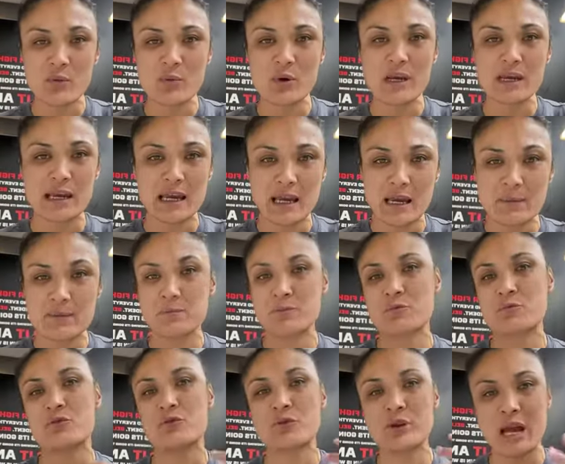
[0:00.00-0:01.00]
we
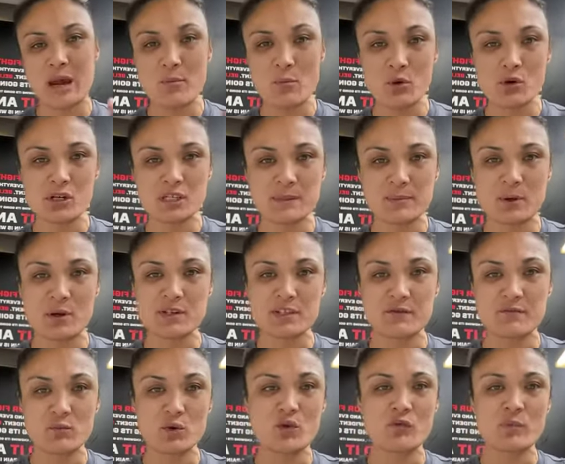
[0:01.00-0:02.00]
create more
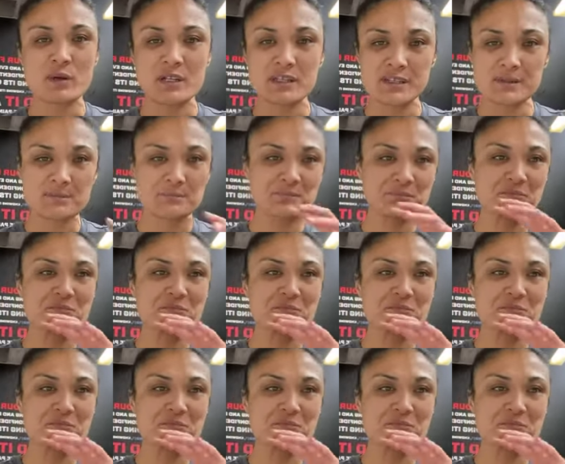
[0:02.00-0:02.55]
explosive movements?